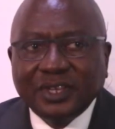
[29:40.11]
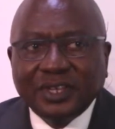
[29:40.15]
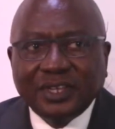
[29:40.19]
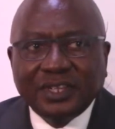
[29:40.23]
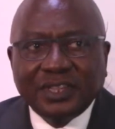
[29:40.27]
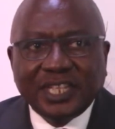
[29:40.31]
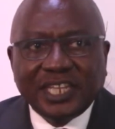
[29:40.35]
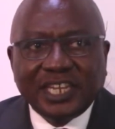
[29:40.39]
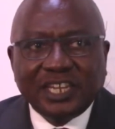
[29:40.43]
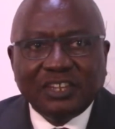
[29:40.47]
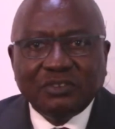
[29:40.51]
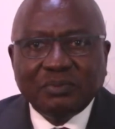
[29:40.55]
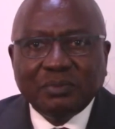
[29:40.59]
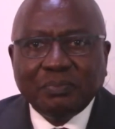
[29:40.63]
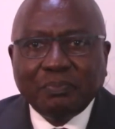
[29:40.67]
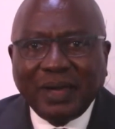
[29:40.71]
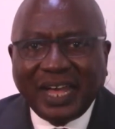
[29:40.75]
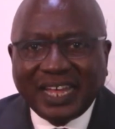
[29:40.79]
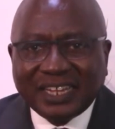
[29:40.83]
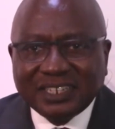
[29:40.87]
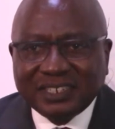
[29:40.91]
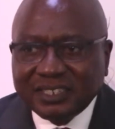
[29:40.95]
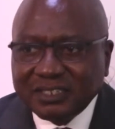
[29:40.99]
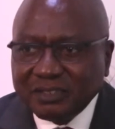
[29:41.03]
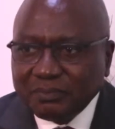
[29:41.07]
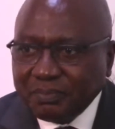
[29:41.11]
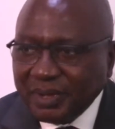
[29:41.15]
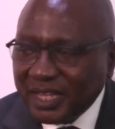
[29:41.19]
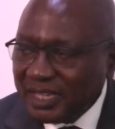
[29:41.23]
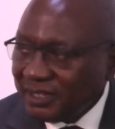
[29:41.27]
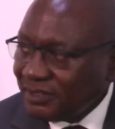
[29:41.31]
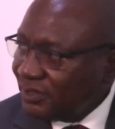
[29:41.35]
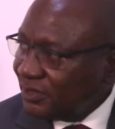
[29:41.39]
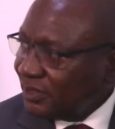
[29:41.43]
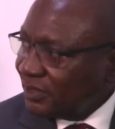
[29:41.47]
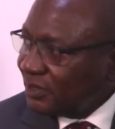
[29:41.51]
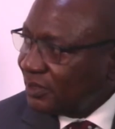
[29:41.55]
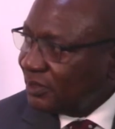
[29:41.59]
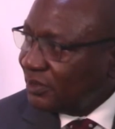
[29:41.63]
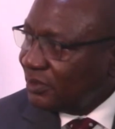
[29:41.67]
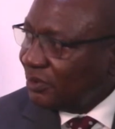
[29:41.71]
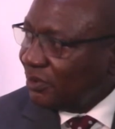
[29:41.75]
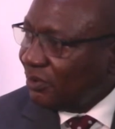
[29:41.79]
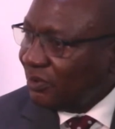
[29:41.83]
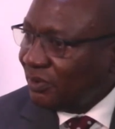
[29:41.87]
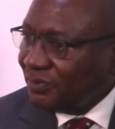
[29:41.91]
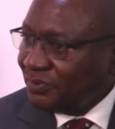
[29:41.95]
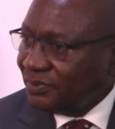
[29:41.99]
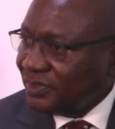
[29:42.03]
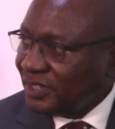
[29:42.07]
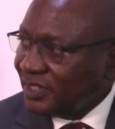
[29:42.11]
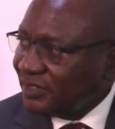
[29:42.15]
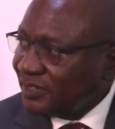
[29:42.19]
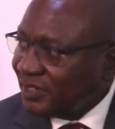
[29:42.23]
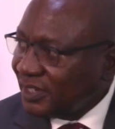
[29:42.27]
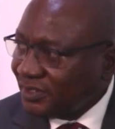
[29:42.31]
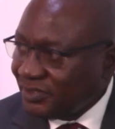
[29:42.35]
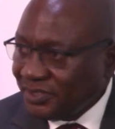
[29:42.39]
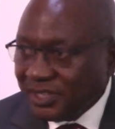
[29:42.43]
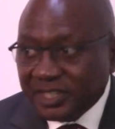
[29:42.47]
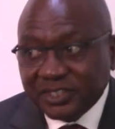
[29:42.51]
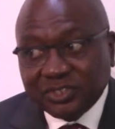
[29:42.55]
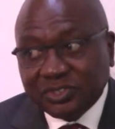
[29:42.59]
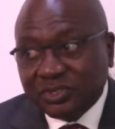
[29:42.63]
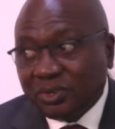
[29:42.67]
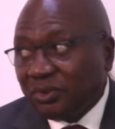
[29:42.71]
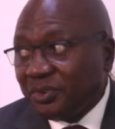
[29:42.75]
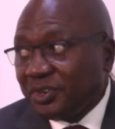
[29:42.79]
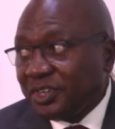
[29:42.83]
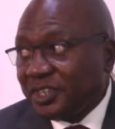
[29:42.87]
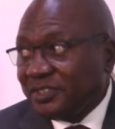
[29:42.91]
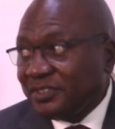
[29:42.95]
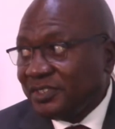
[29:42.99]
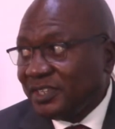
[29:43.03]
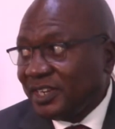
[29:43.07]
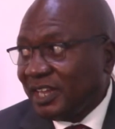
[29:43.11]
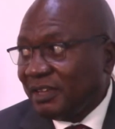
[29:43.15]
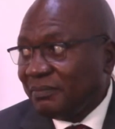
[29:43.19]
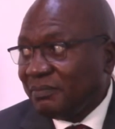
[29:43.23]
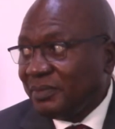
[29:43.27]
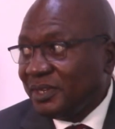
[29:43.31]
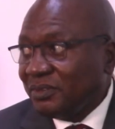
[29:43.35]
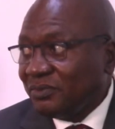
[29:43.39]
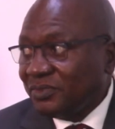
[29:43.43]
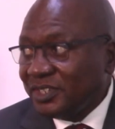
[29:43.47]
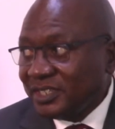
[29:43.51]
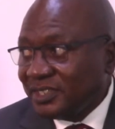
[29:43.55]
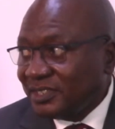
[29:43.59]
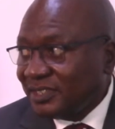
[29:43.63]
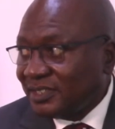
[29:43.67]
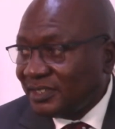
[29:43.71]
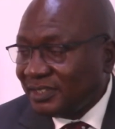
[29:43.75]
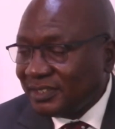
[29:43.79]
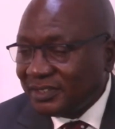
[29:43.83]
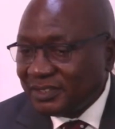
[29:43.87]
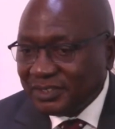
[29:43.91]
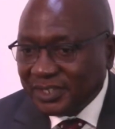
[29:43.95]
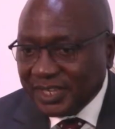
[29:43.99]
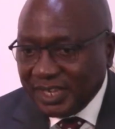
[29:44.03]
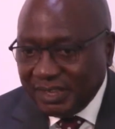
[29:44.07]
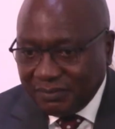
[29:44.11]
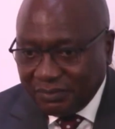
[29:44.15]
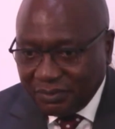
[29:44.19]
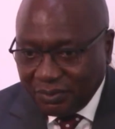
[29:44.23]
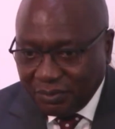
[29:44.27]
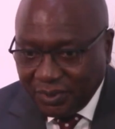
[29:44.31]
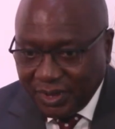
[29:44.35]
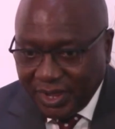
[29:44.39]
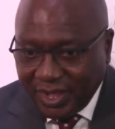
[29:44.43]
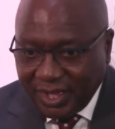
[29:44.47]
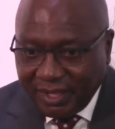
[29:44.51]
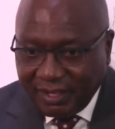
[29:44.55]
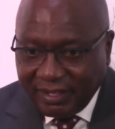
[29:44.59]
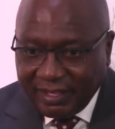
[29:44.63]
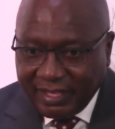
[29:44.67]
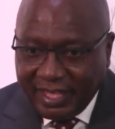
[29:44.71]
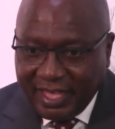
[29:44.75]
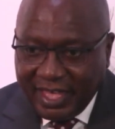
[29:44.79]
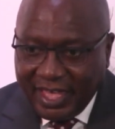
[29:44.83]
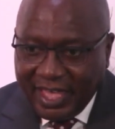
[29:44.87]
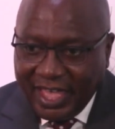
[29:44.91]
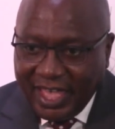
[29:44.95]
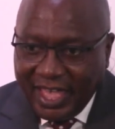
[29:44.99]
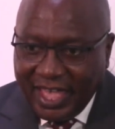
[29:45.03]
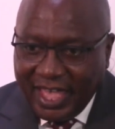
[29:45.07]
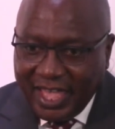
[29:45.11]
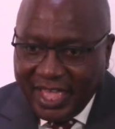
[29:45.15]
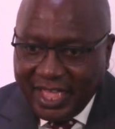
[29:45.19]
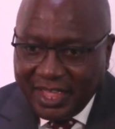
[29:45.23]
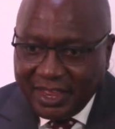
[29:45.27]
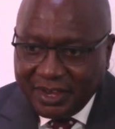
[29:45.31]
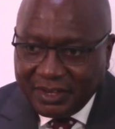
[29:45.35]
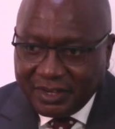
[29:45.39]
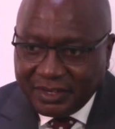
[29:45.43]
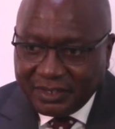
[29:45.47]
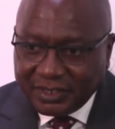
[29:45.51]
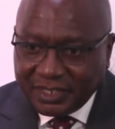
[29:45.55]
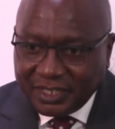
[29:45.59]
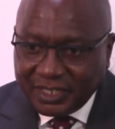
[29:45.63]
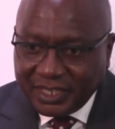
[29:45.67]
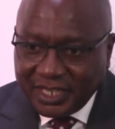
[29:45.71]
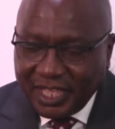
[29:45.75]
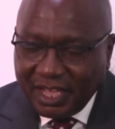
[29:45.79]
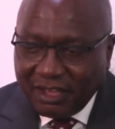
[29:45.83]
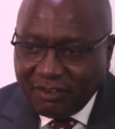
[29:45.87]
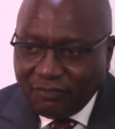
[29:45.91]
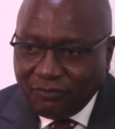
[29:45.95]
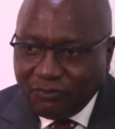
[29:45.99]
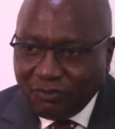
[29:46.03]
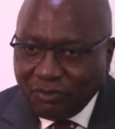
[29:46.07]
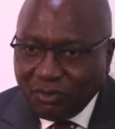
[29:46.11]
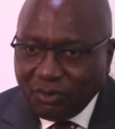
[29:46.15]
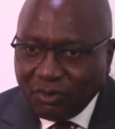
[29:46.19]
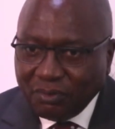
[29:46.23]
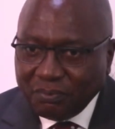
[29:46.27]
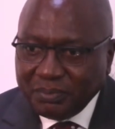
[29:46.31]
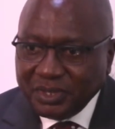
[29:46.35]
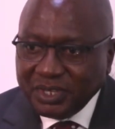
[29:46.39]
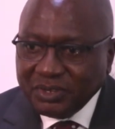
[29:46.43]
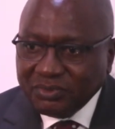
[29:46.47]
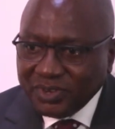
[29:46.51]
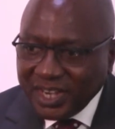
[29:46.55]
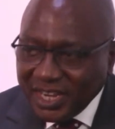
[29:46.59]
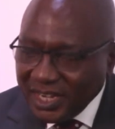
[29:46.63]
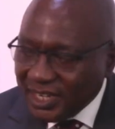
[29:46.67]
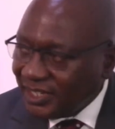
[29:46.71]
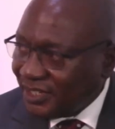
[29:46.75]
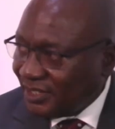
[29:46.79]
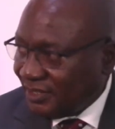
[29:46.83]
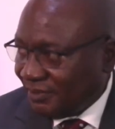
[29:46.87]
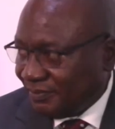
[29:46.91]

They need to be part and parcel of the success stories that are being written everywhere, and therefore be ready